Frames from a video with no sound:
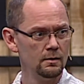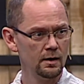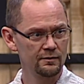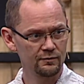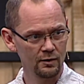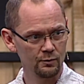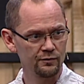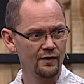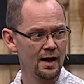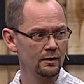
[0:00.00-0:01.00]
It starts with
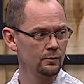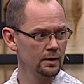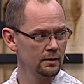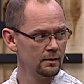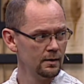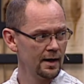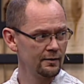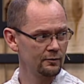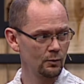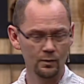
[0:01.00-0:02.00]
following. And
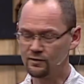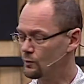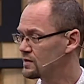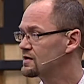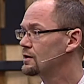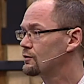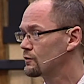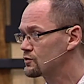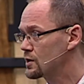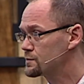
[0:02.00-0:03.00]
that's what we see. We see it through the
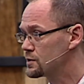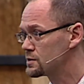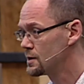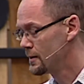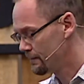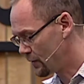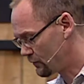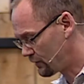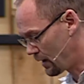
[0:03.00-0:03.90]
scriptures. There was,